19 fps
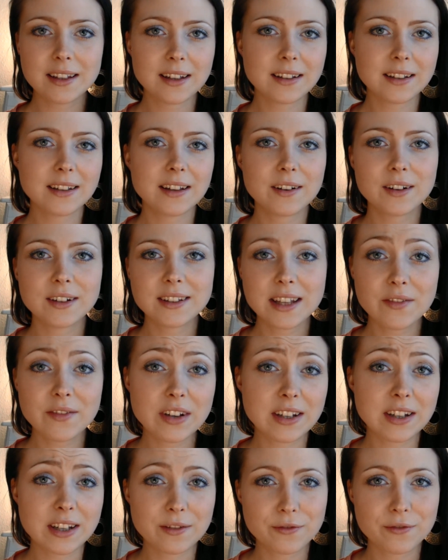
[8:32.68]
There are 7
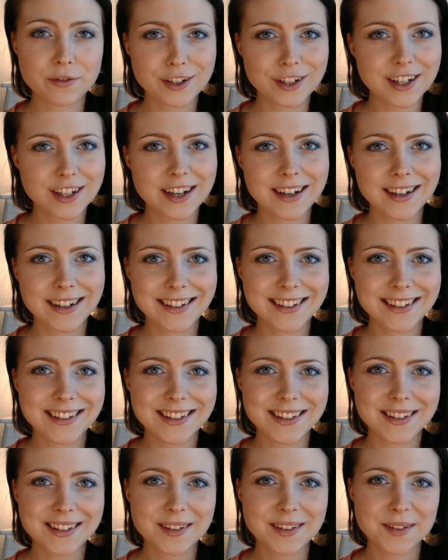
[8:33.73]
different
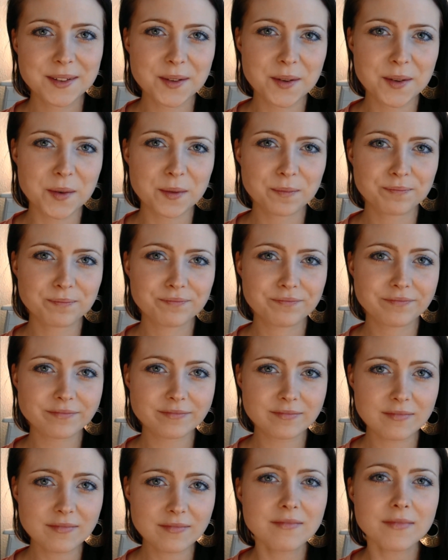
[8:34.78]
kinds, so
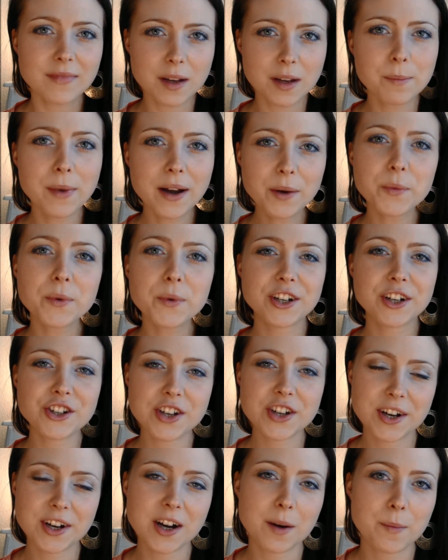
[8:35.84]
you might want to
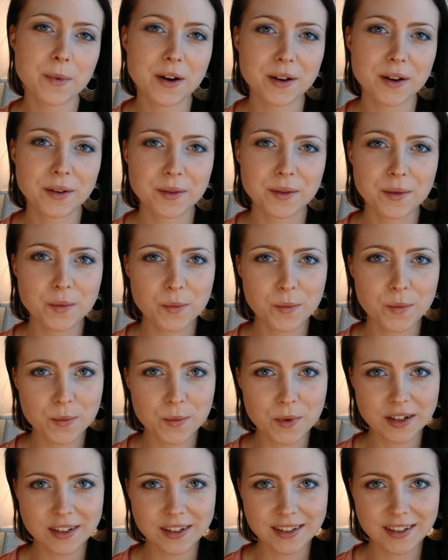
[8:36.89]
check up on
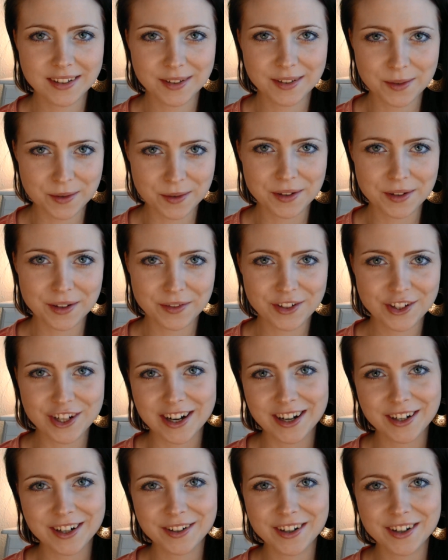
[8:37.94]
what sort of
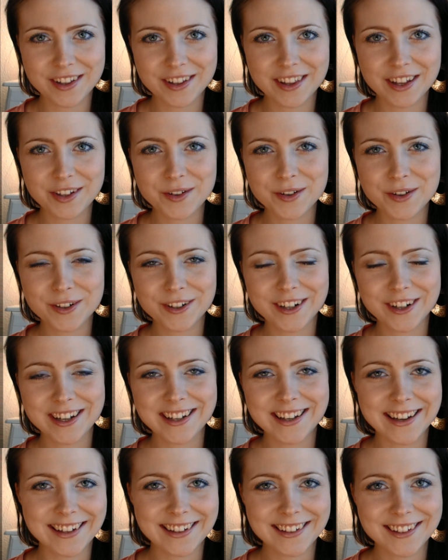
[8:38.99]
chakra that you're
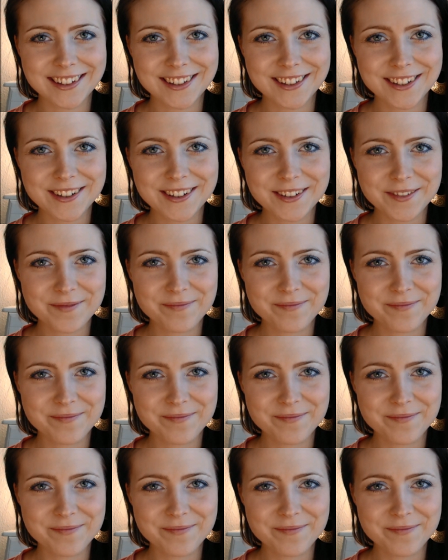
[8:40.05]
connected to.